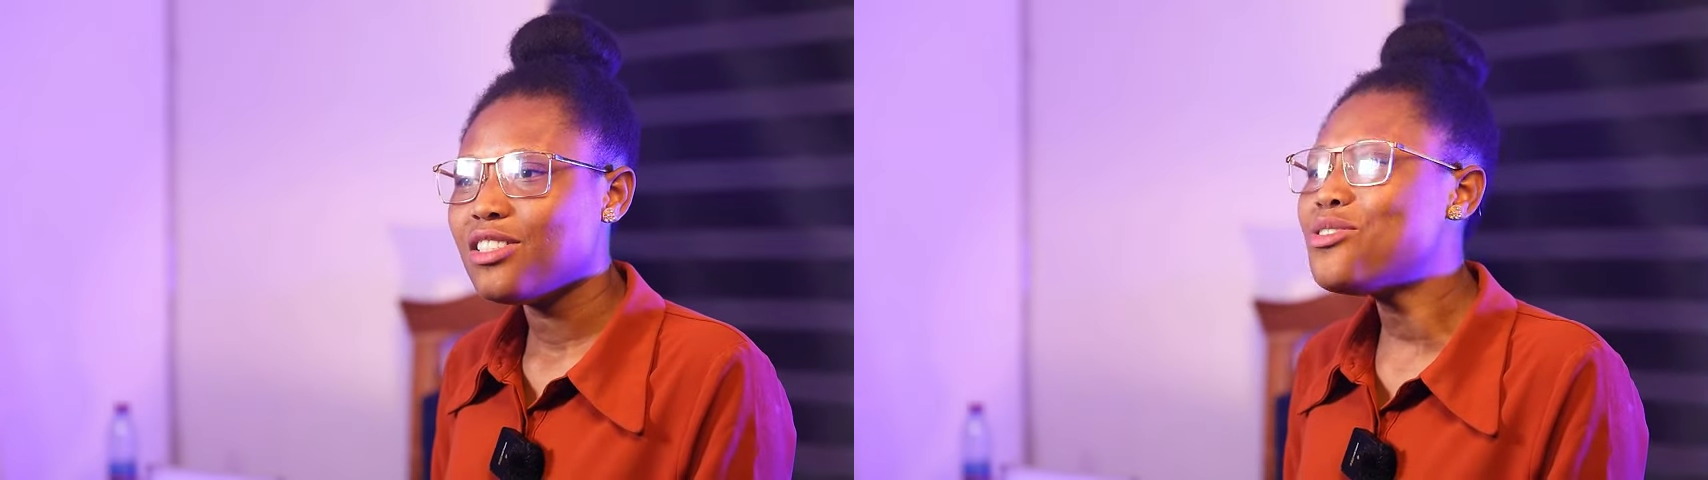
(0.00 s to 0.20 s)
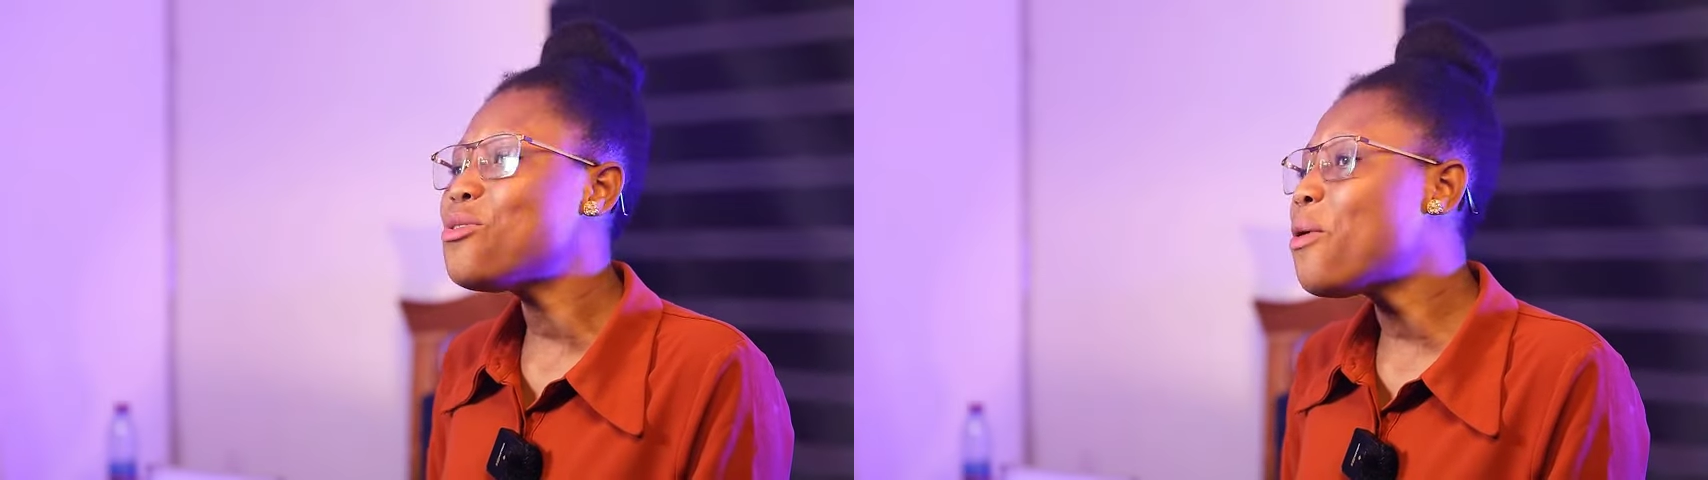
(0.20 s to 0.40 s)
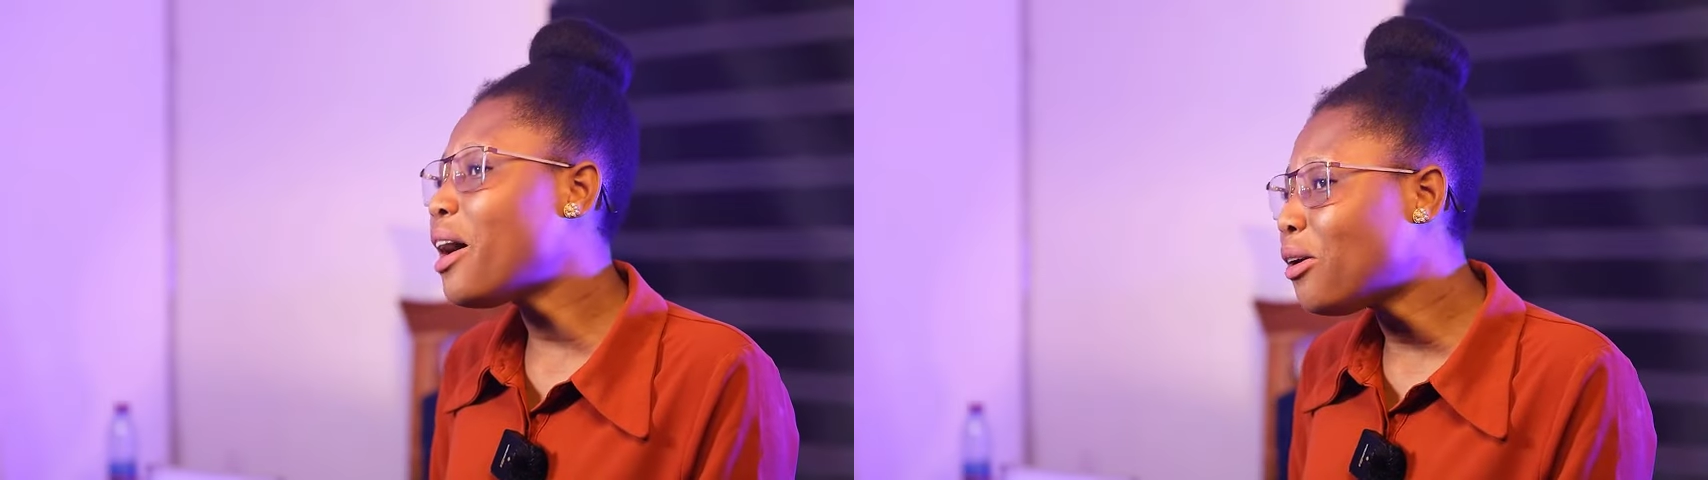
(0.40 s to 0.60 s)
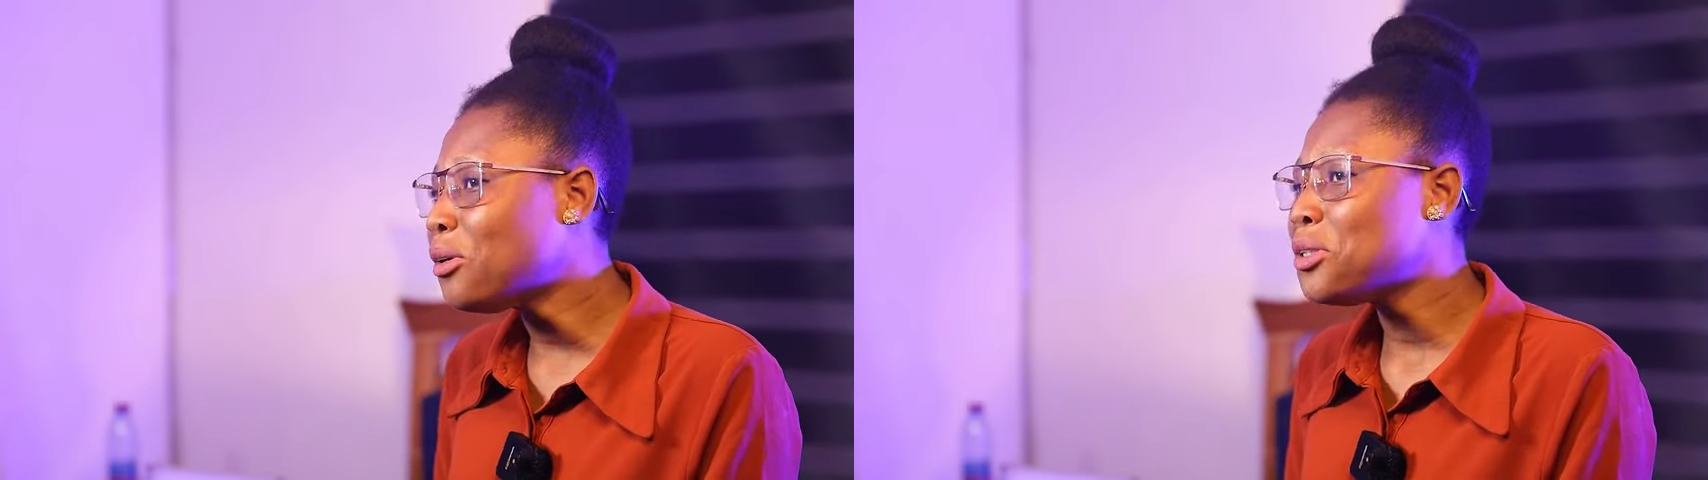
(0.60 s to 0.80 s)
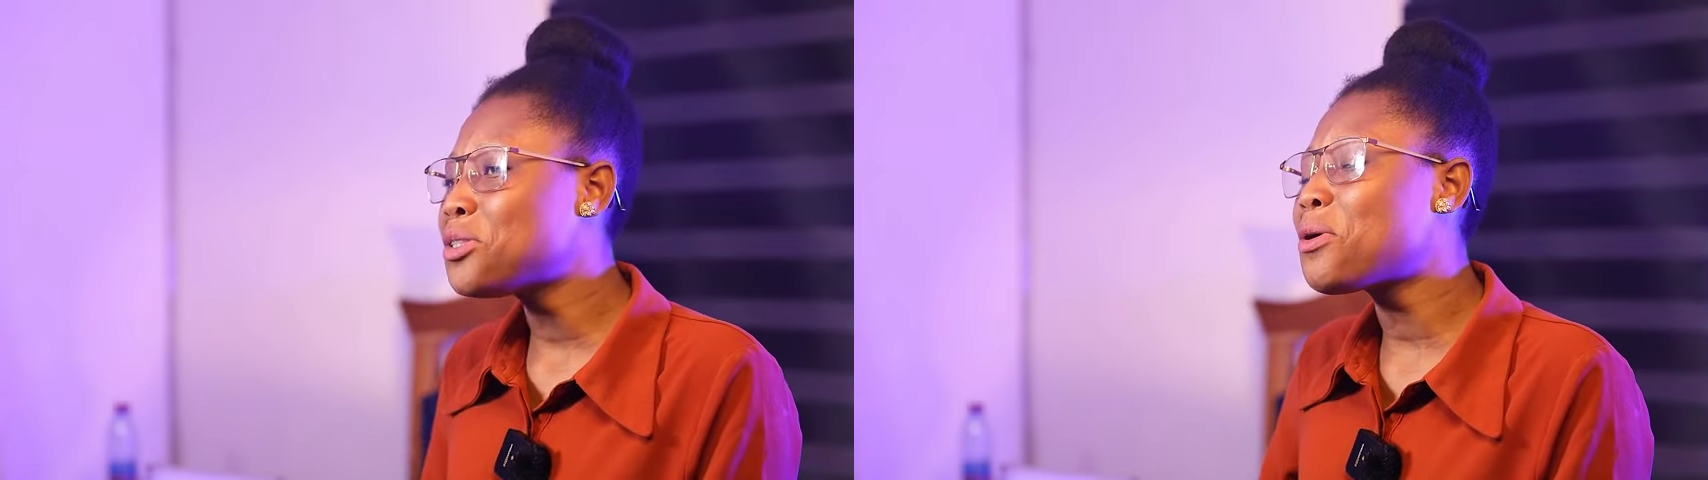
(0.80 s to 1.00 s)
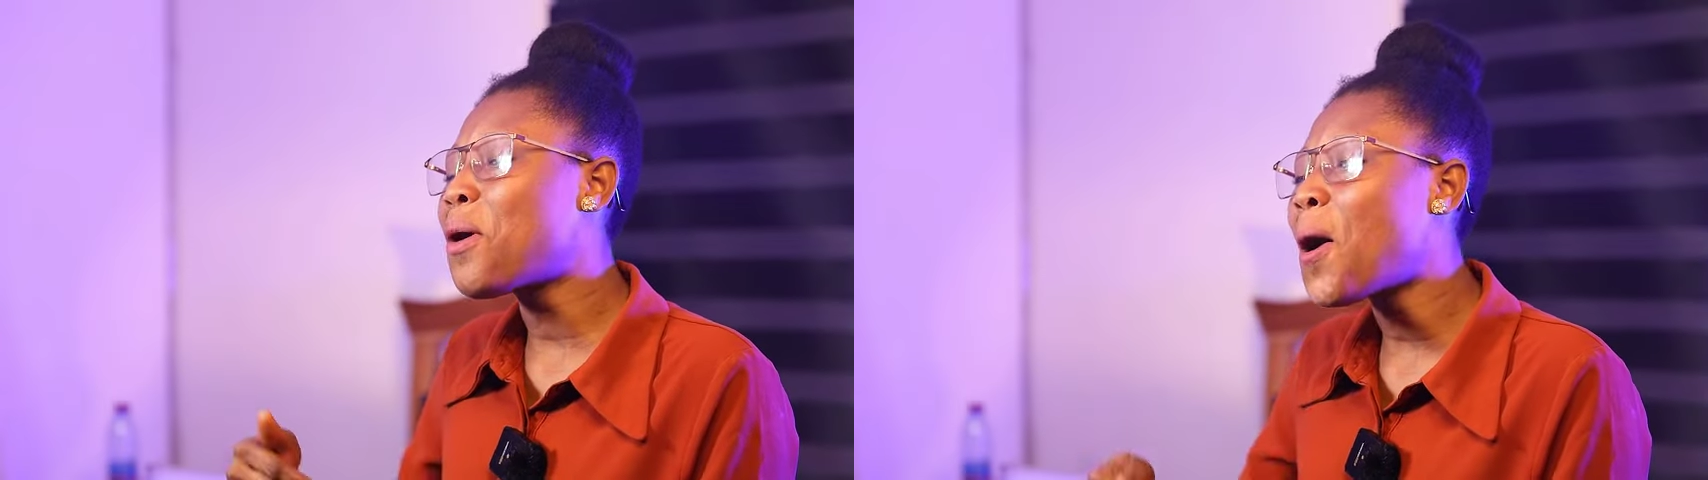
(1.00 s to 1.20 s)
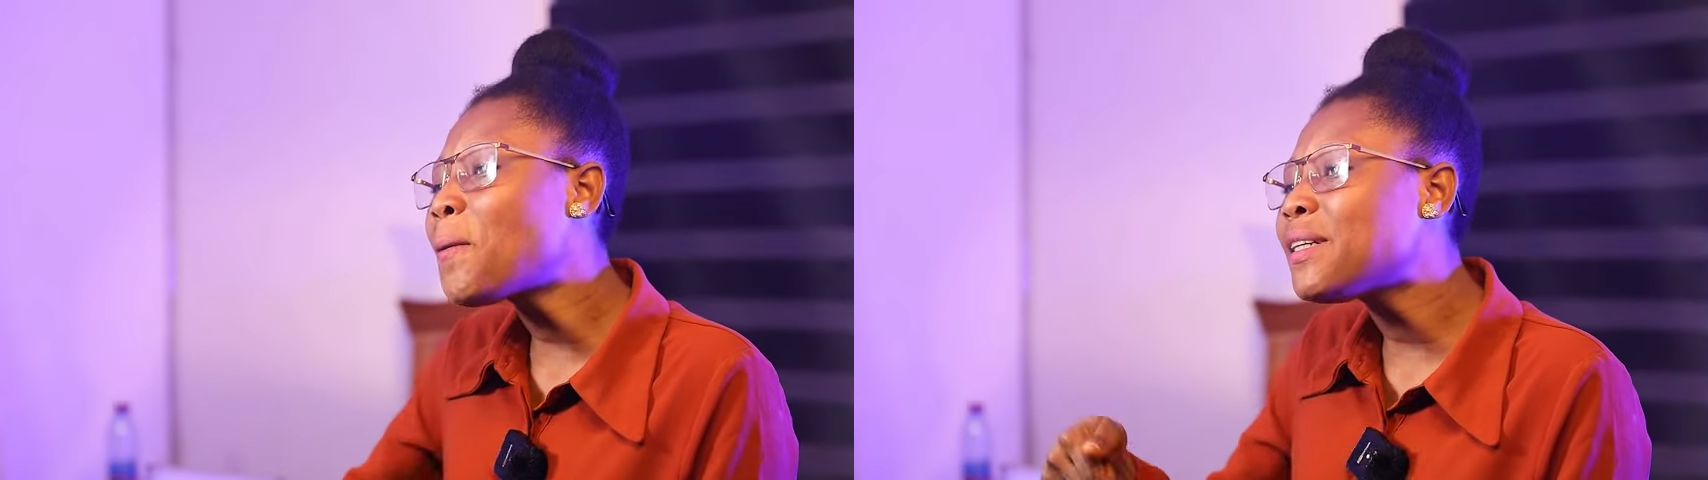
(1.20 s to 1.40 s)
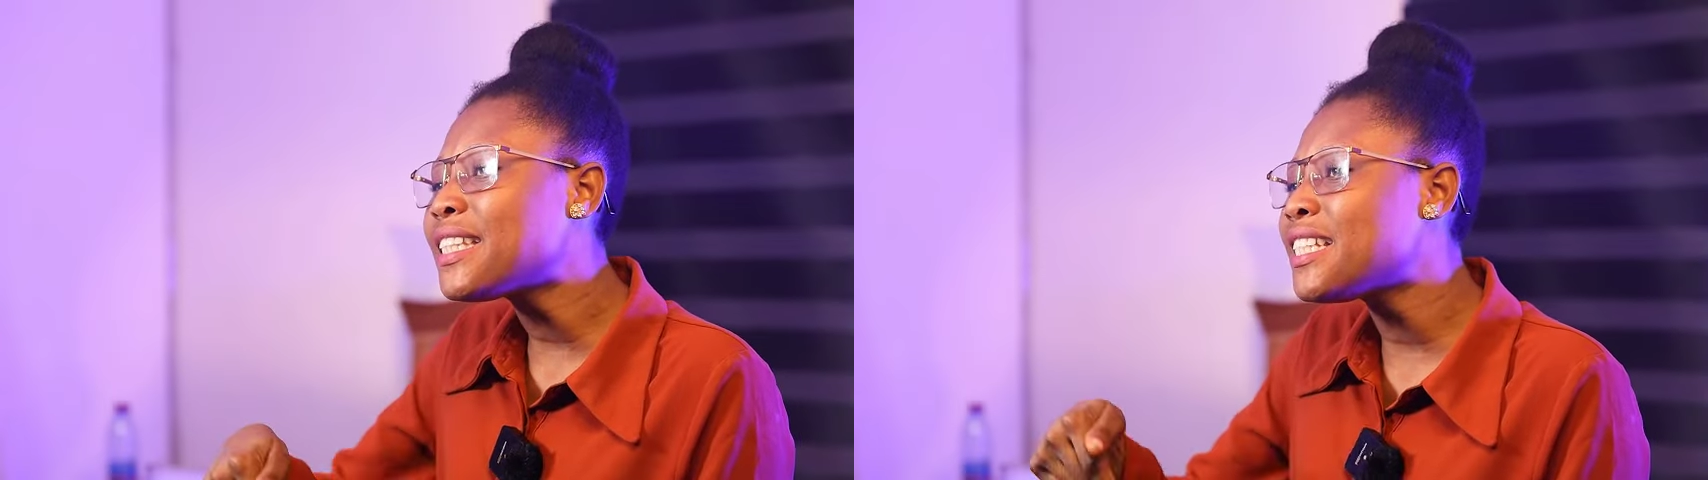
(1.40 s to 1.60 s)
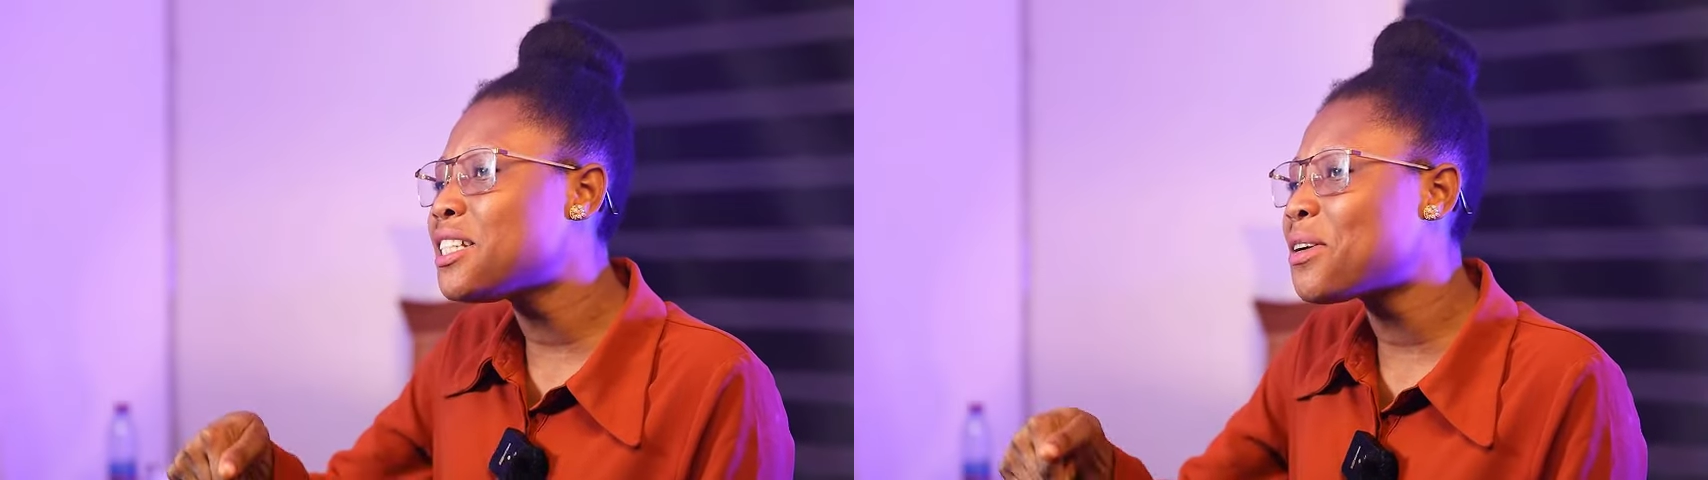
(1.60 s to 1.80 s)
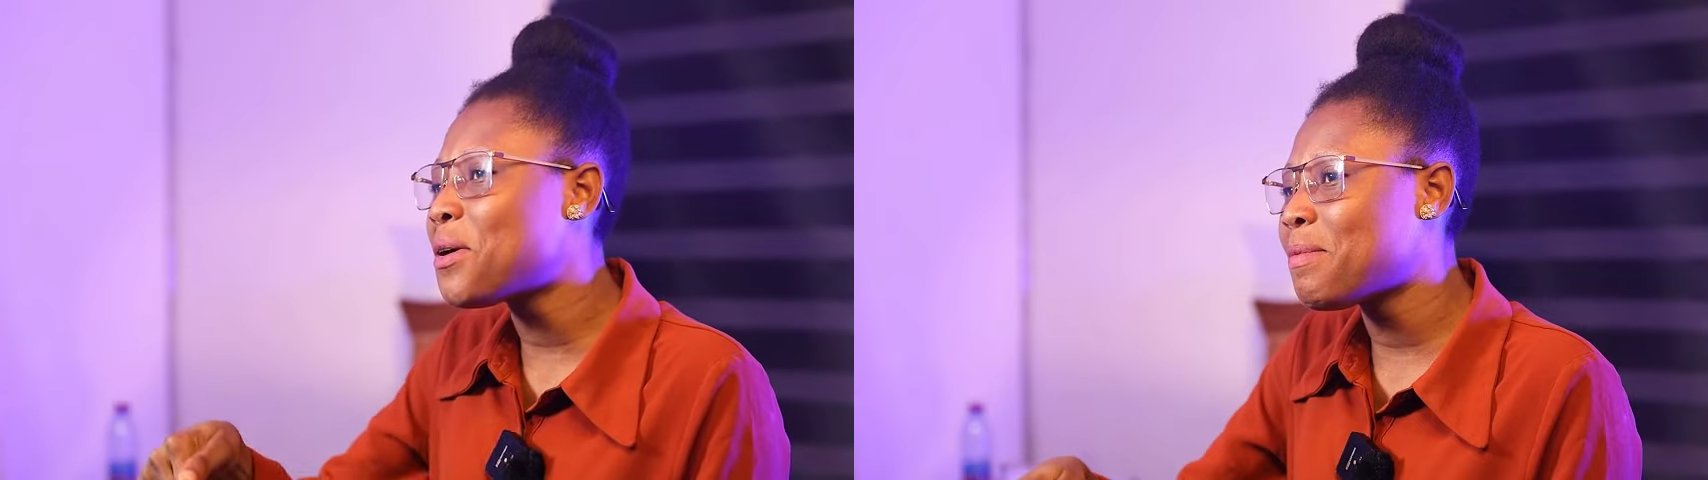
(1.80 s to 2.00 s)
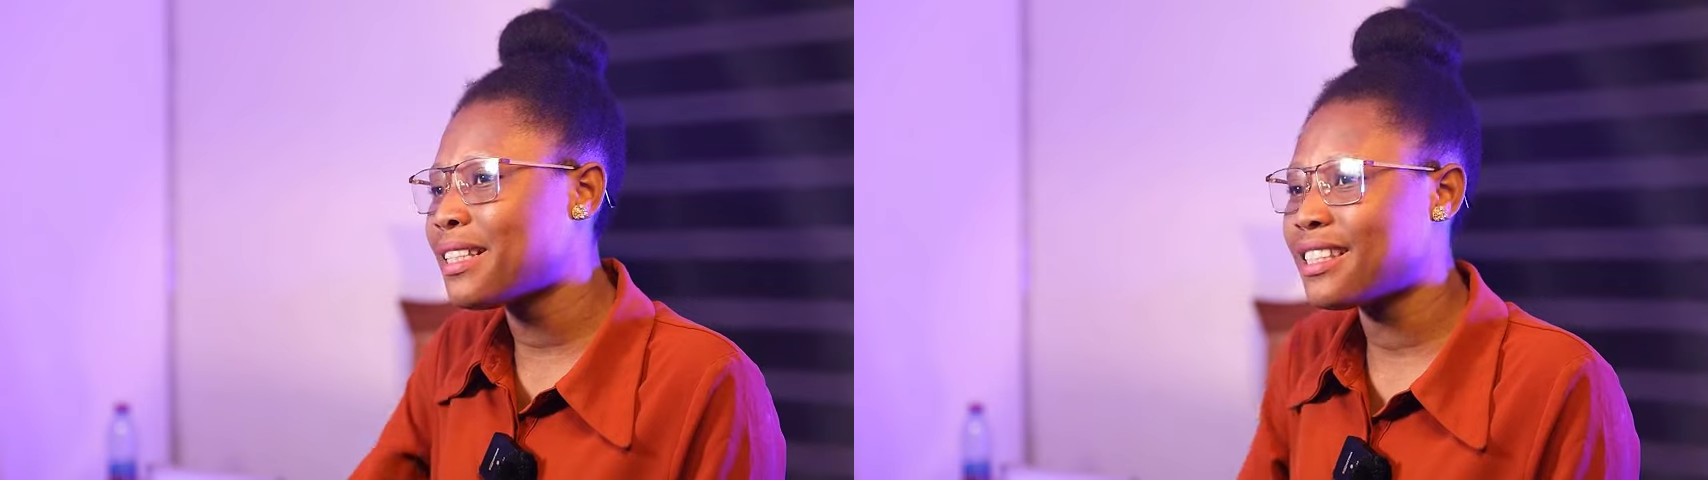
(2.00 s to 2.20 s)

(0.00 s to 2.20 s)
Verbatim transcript: do well to comment in the comment